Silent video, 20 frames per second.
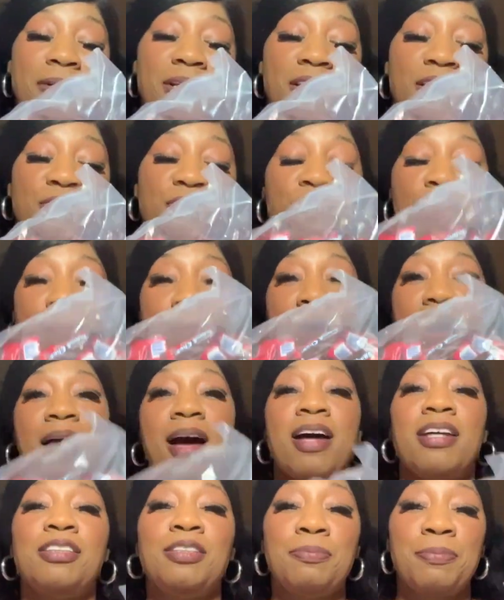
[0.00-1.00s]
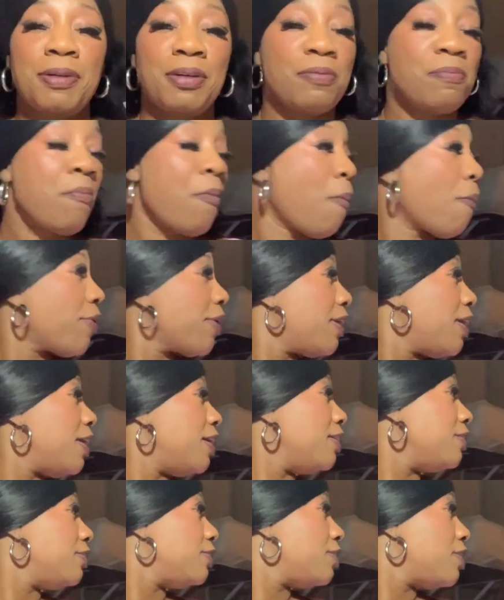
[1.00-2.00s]
of these for my husband
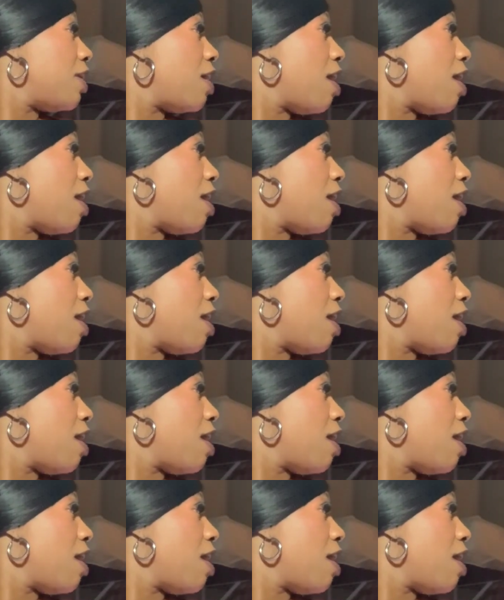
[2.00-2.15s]
because